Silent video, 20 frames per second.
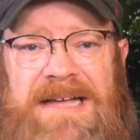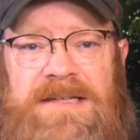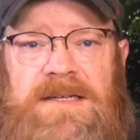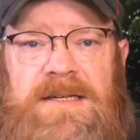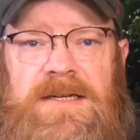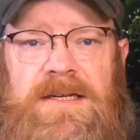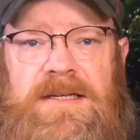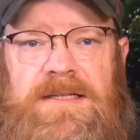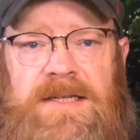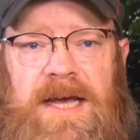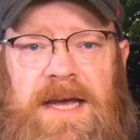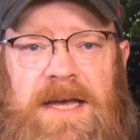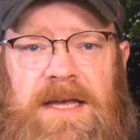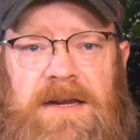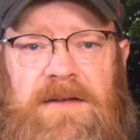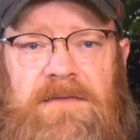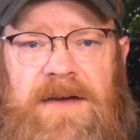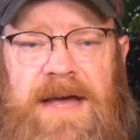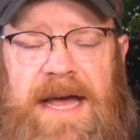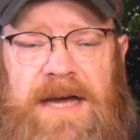as an
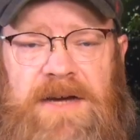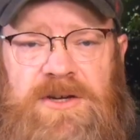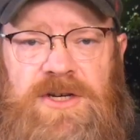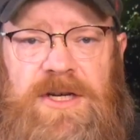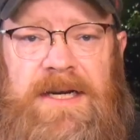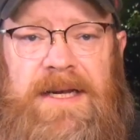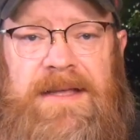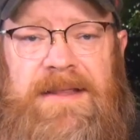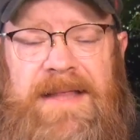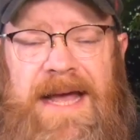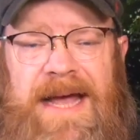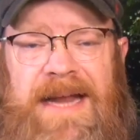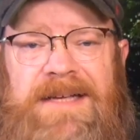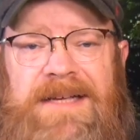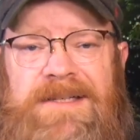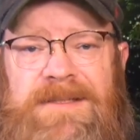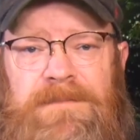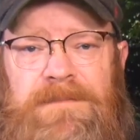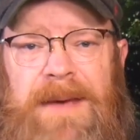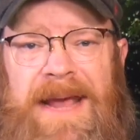executive action, and that
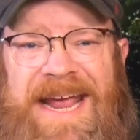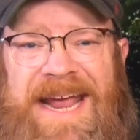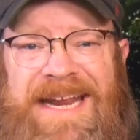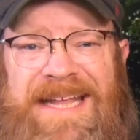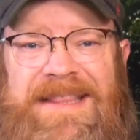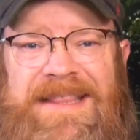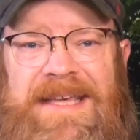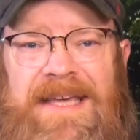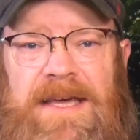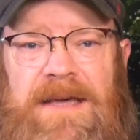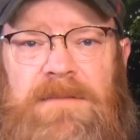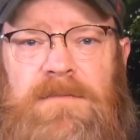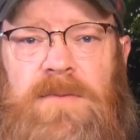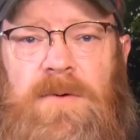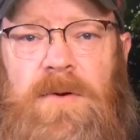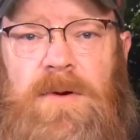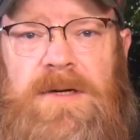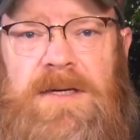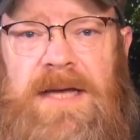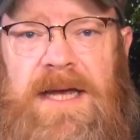is banning the
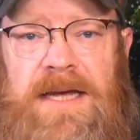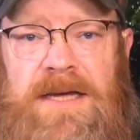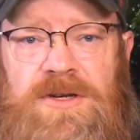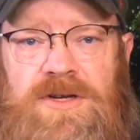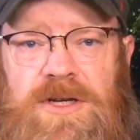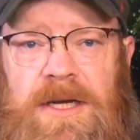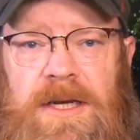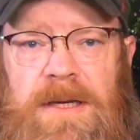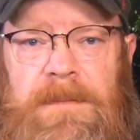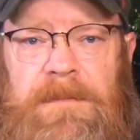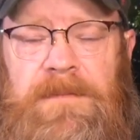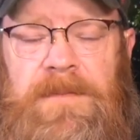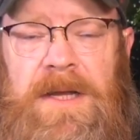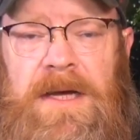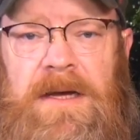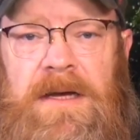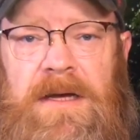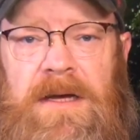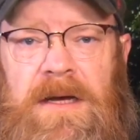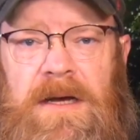importation
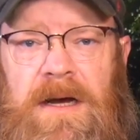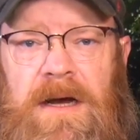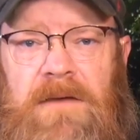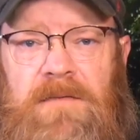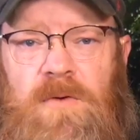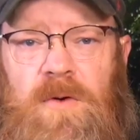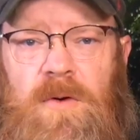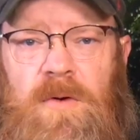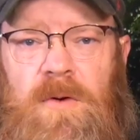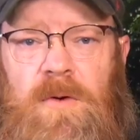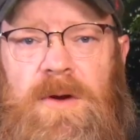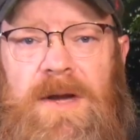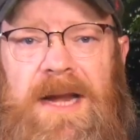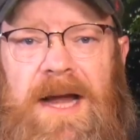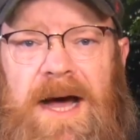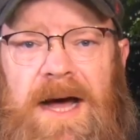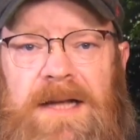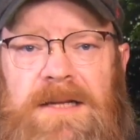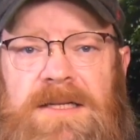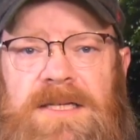of quote unquote
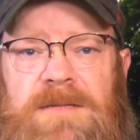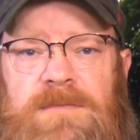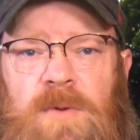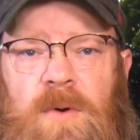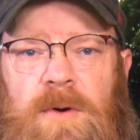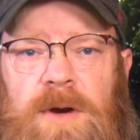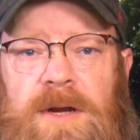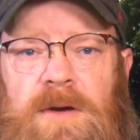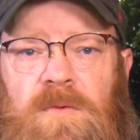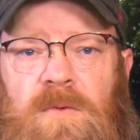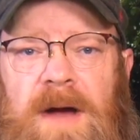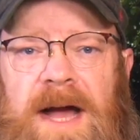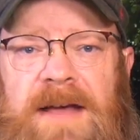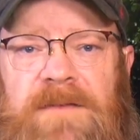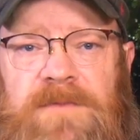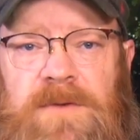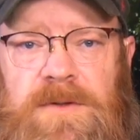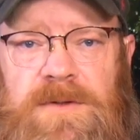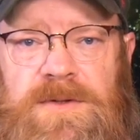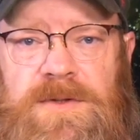non sporting
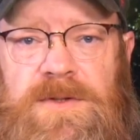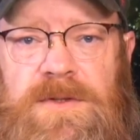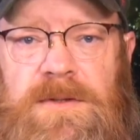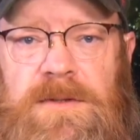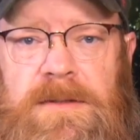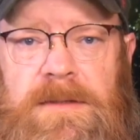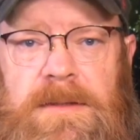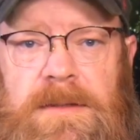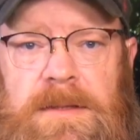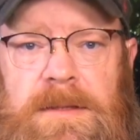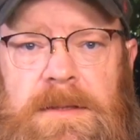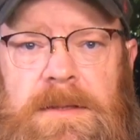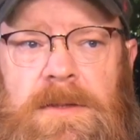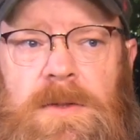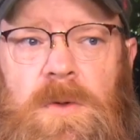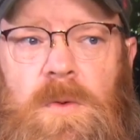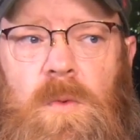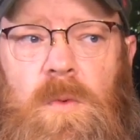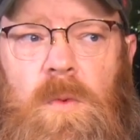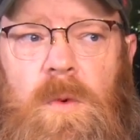rifles,
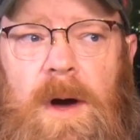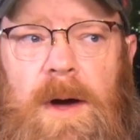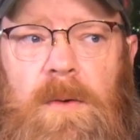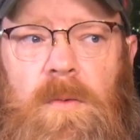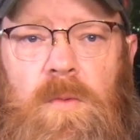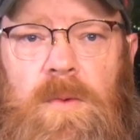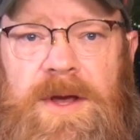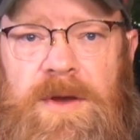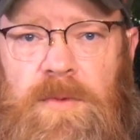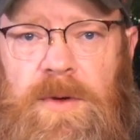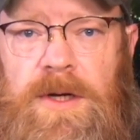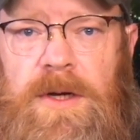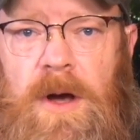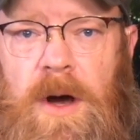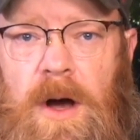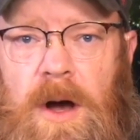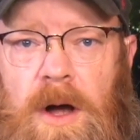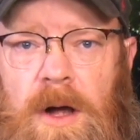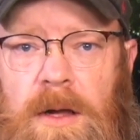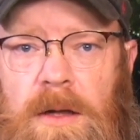what we would
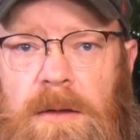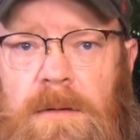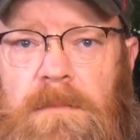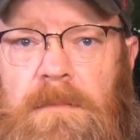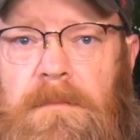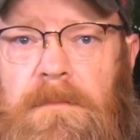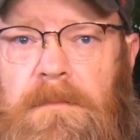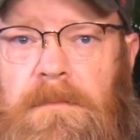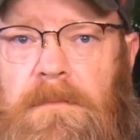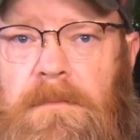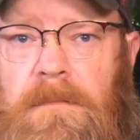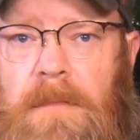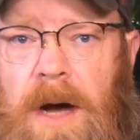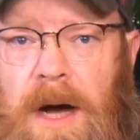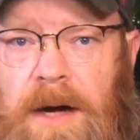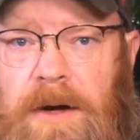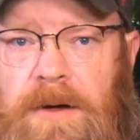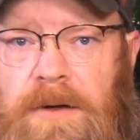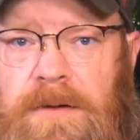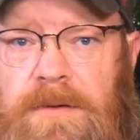call
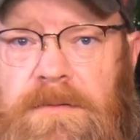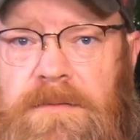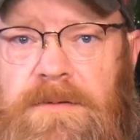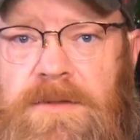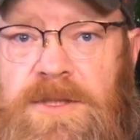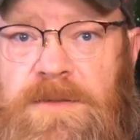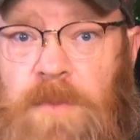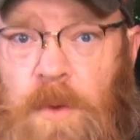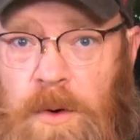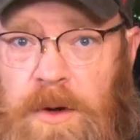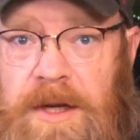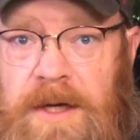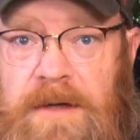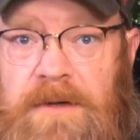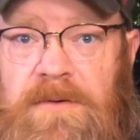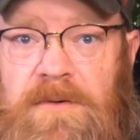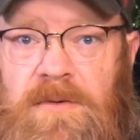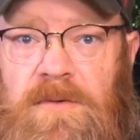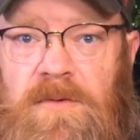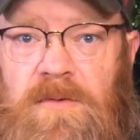modern
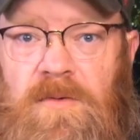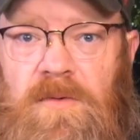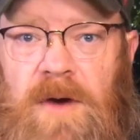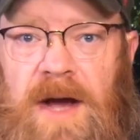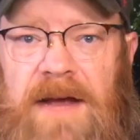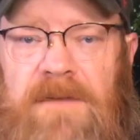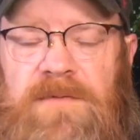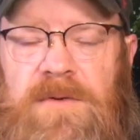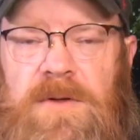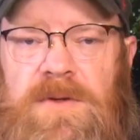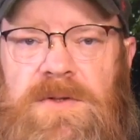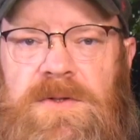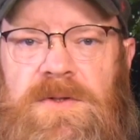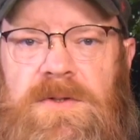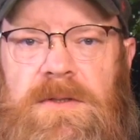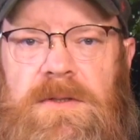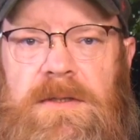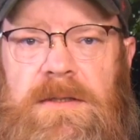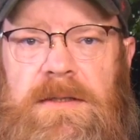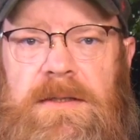sporting
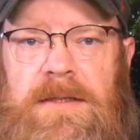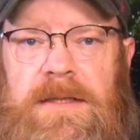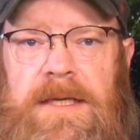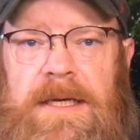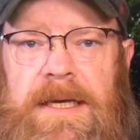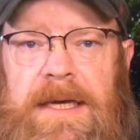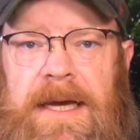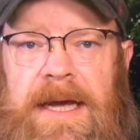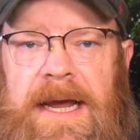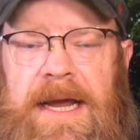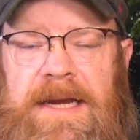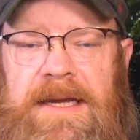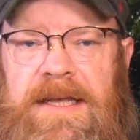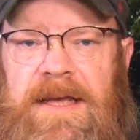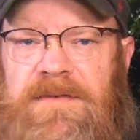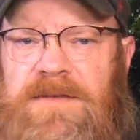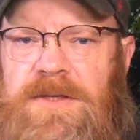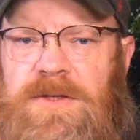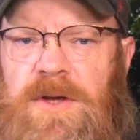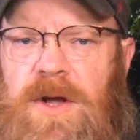rifles. The uh,
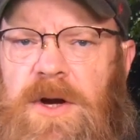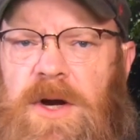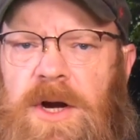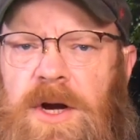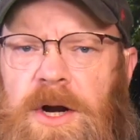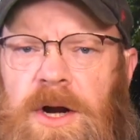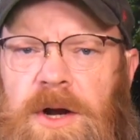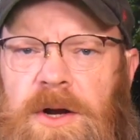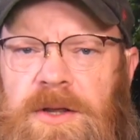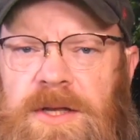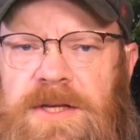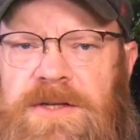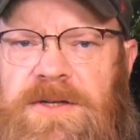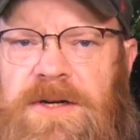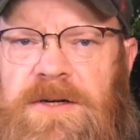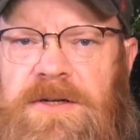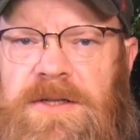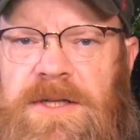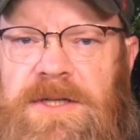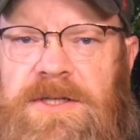ATF says, no, no, no, no, no. These
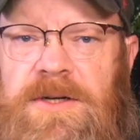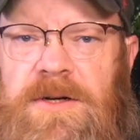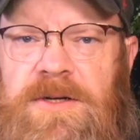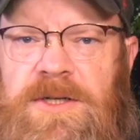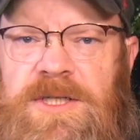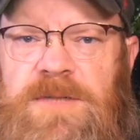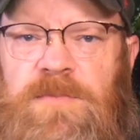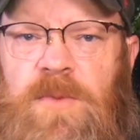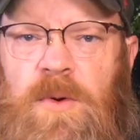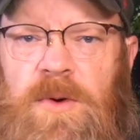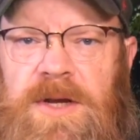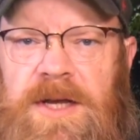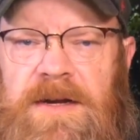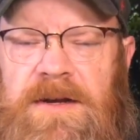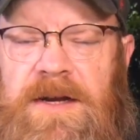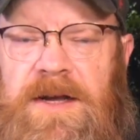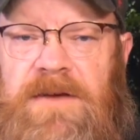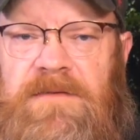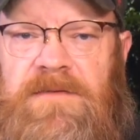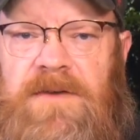aren't, these aren't
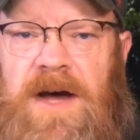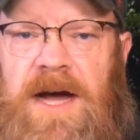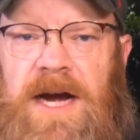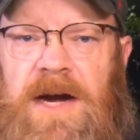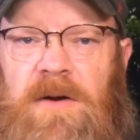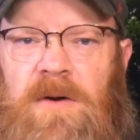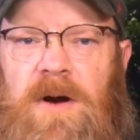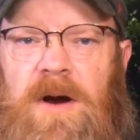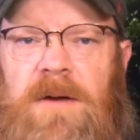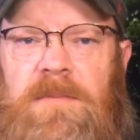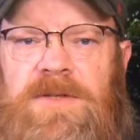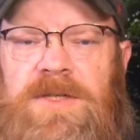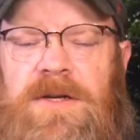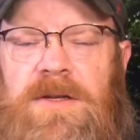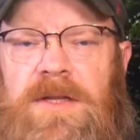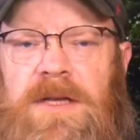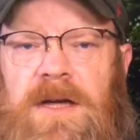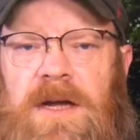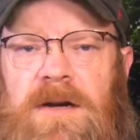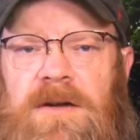sporting uh, firearms
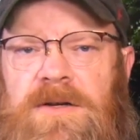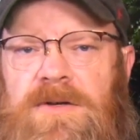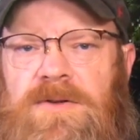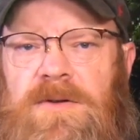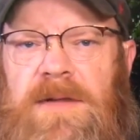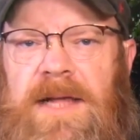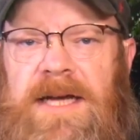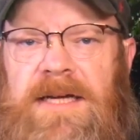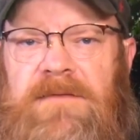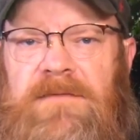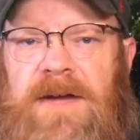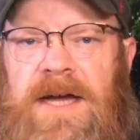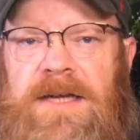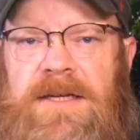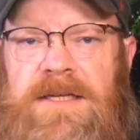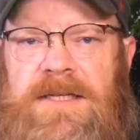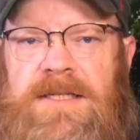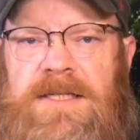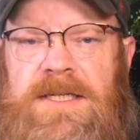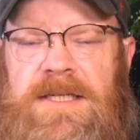under the Gun Control Act of
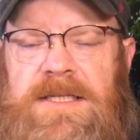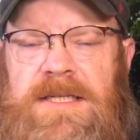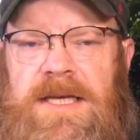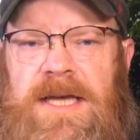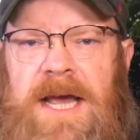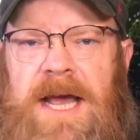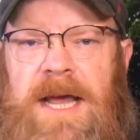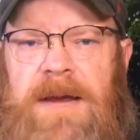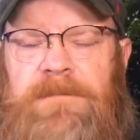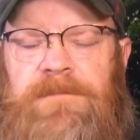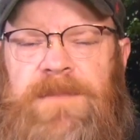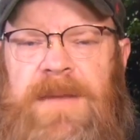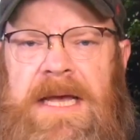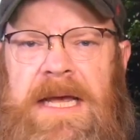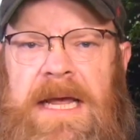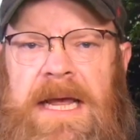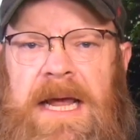1968.